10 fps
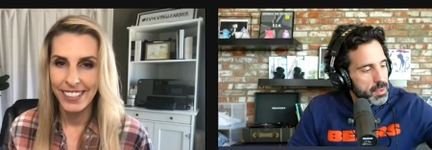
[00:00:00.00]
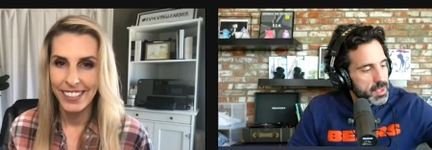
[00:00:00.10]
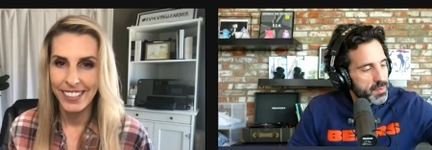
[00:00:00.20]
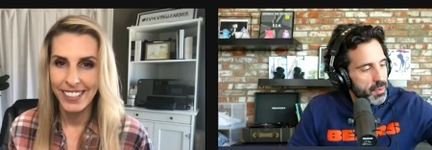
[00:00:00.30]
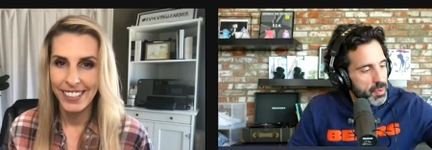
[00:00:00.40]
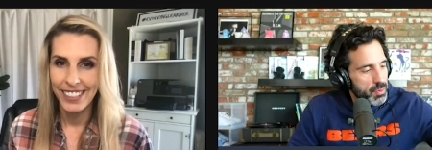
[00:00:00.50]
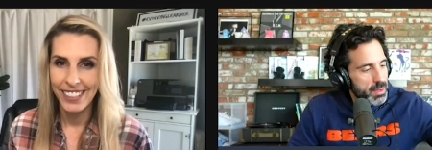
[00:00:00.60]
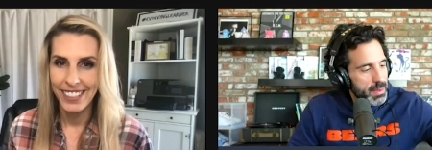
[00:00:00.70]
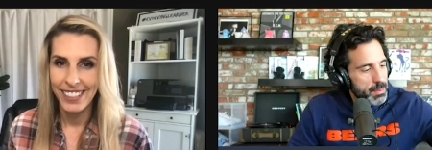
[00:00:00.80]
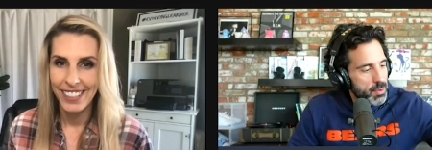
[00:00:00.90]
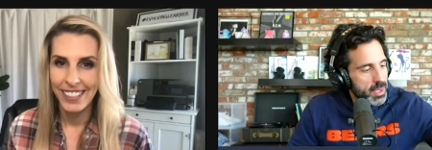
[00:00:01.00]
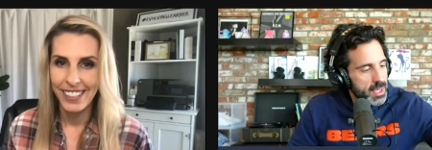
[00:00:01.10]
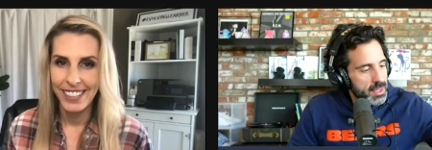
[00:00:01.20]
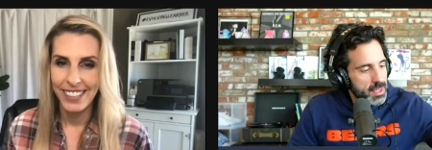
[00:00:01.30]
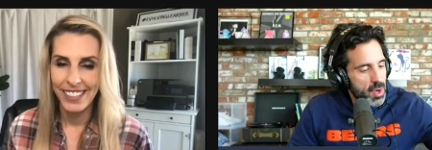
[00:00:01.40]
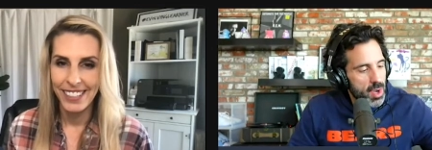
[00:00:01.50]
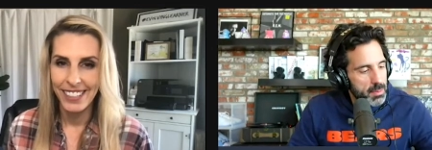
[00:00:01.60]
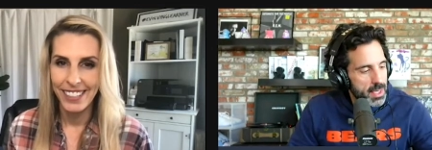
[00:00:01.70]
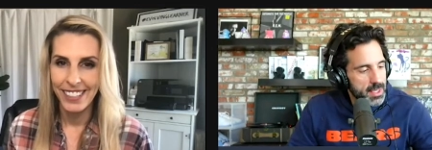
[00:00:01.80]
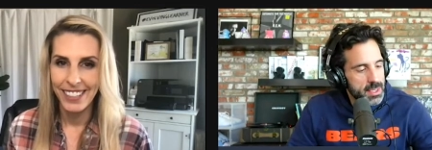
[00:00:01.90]
Speaker 1: this for three people in the
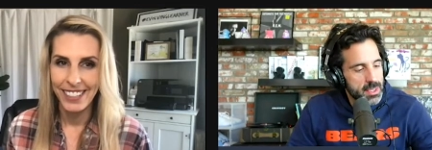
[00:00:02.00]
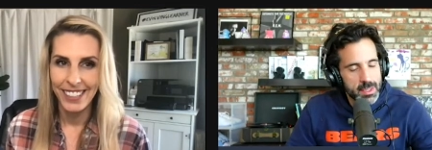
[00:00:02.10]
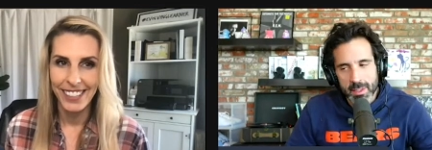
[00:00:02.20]
comments